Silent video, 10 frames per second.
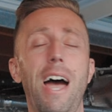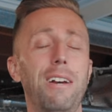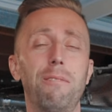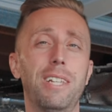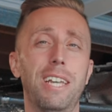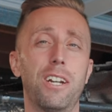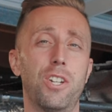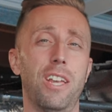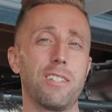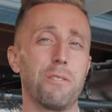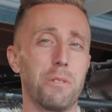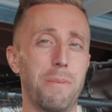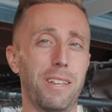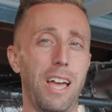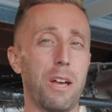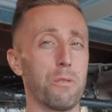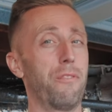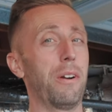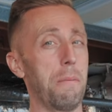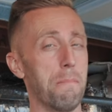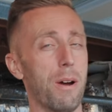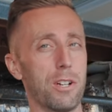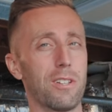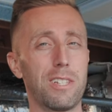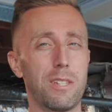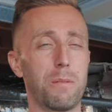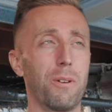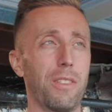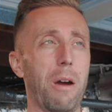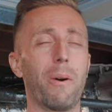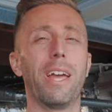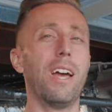I didn't really get a chance to inspect the house very much. Let's just put it that way.